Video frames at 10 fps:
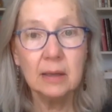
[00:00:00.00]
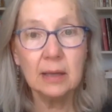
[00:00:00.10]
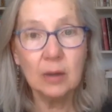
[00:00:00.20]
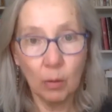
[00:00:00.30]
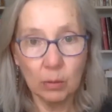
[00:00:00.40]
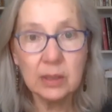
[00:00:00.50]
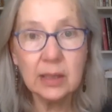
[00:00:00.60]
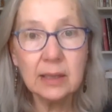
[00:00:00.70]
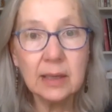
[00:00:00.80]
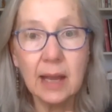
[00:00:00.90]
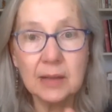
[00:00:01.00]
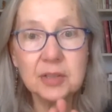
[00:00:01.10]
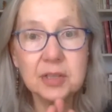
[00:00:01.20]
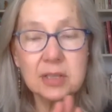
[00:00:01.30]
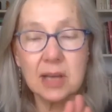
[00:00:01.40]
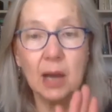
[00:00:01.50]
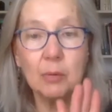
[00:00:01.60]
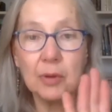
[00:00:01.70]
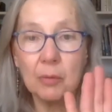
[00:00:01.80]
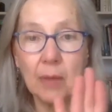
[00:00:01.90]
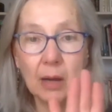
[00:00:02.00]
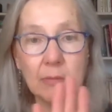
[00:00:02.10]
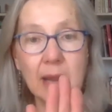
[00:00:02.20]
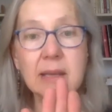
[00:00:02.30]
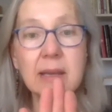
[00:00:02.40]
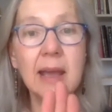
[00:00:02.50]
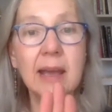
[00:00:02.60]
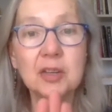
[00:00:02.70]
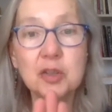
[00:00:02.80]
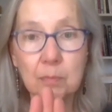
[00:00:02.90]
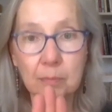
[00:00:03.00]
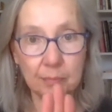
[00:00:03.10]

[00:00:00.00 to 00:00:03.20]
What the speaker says: and holding it against his eye with my Reiki hand